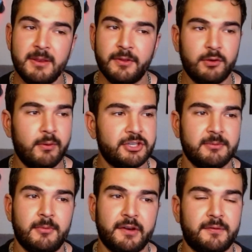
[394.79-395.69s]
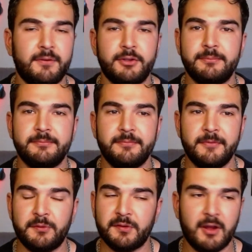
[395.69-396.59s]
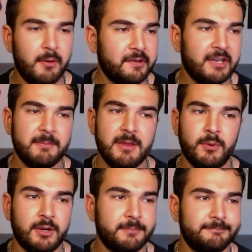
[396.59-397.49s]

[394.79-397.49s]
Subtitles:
where the question marks flew. This was always going to be where